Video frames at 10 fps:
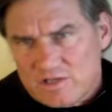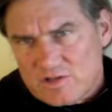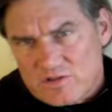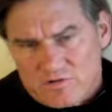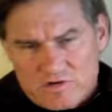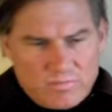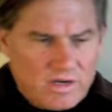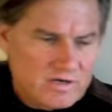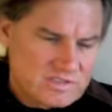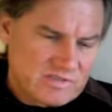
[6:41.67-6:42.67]
in the 30-year
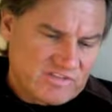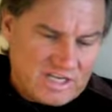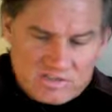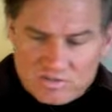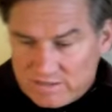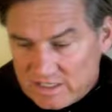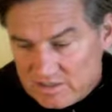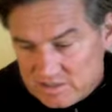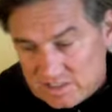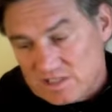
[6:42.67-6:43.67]
bond or some financial planner that says,